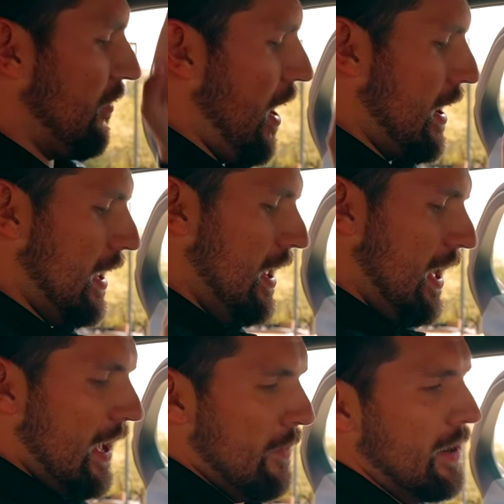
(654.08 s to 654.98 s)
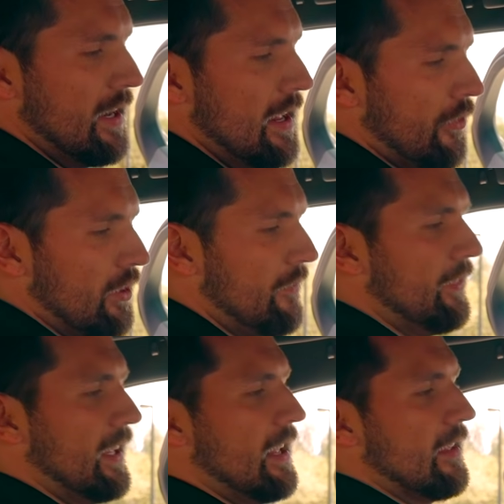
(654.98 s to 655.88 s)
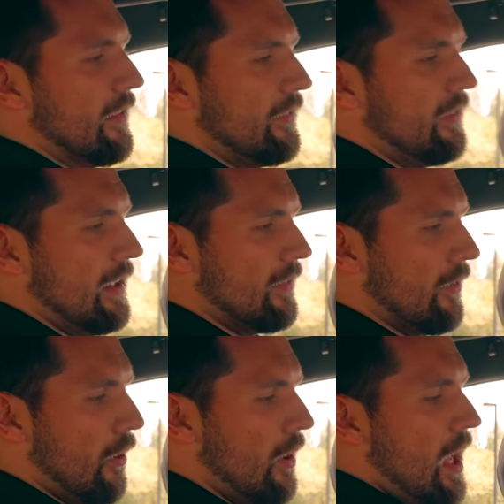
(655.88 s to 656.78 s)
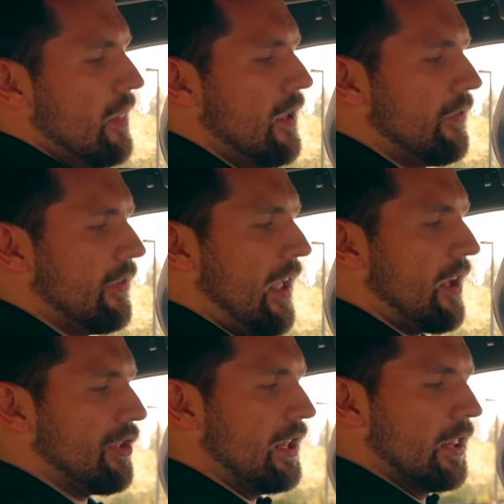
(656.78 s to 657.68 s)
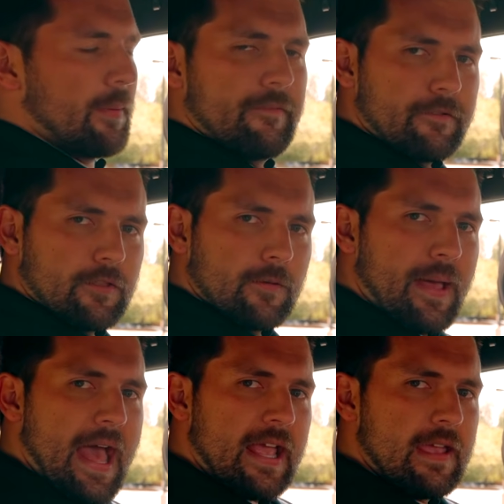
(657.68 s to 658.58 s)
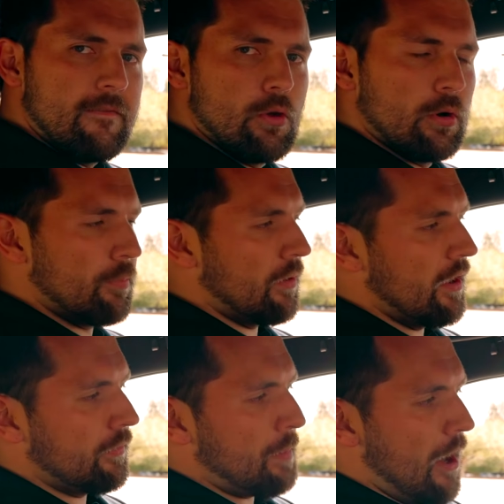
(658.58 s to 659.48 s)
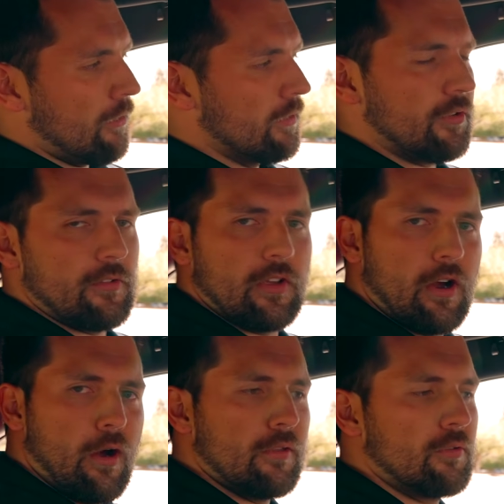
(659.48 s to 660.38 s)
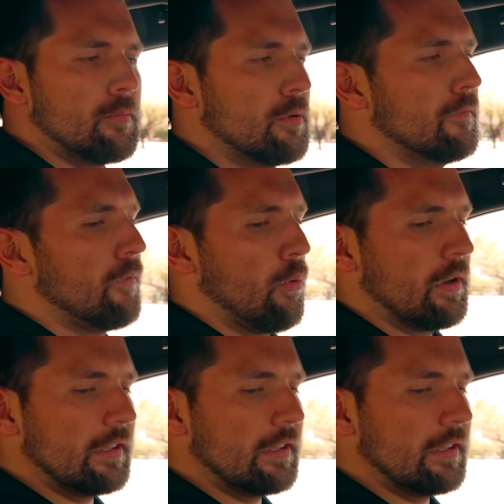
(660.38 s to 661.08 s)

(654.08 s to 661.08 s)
on it, and my knees are definitely into the seat. So this is actually a little bit further back. If you were to press power and start the car, this would move forward a